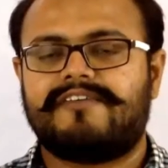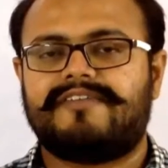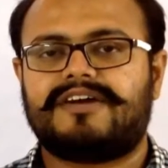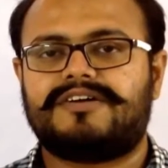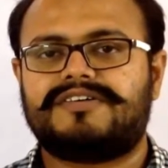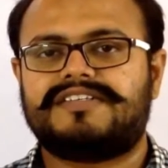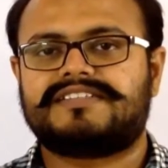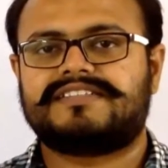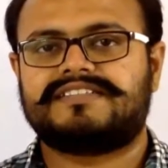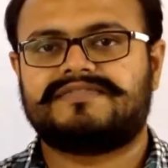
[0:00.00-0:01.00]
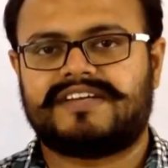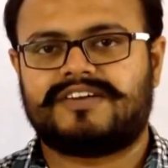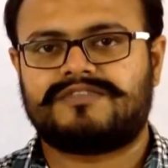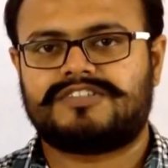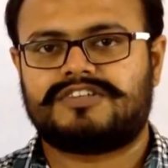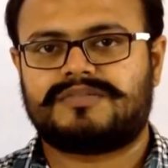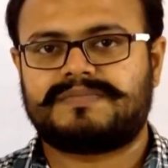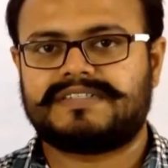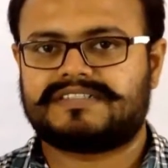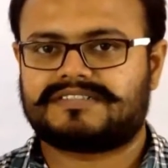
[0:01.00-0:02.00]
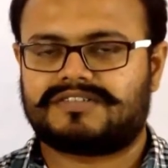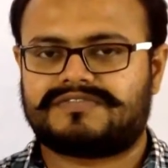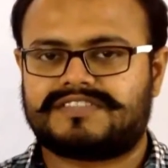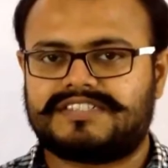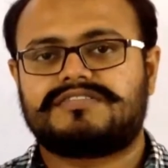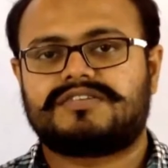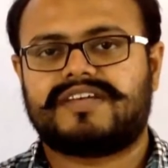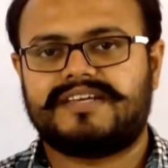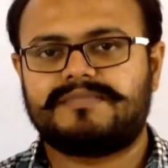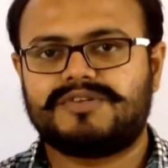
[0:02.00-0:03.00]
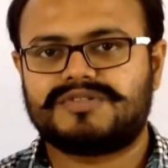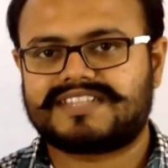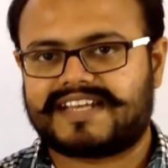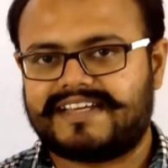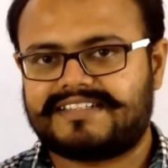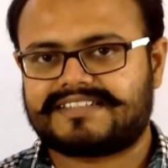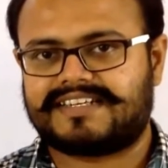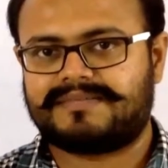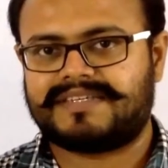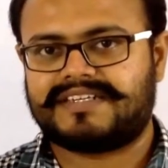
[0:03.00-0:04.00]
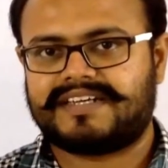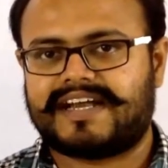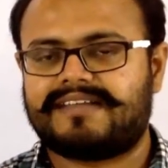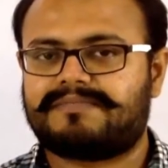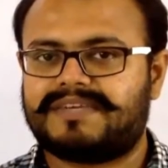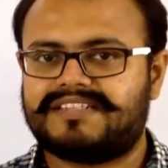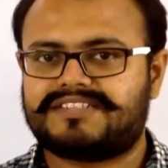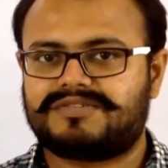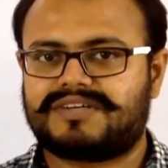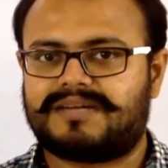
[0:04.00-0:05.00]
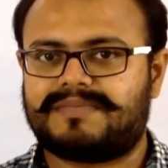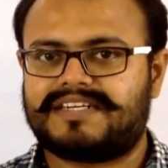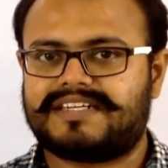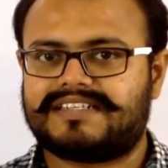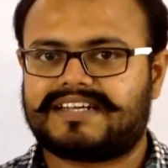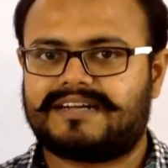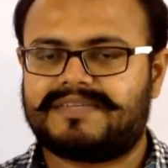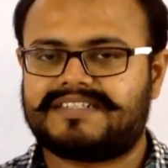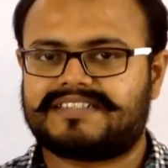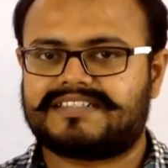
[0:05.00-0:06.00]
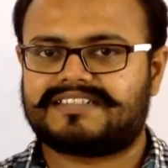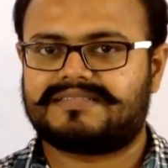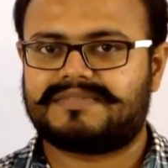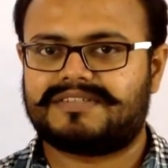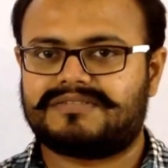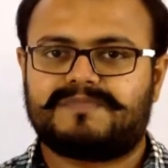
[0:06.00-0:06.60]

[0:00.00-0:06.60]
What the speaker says: We are going to discuss one of the topics of it. So keep those likes coming and please do comment in the comment section below.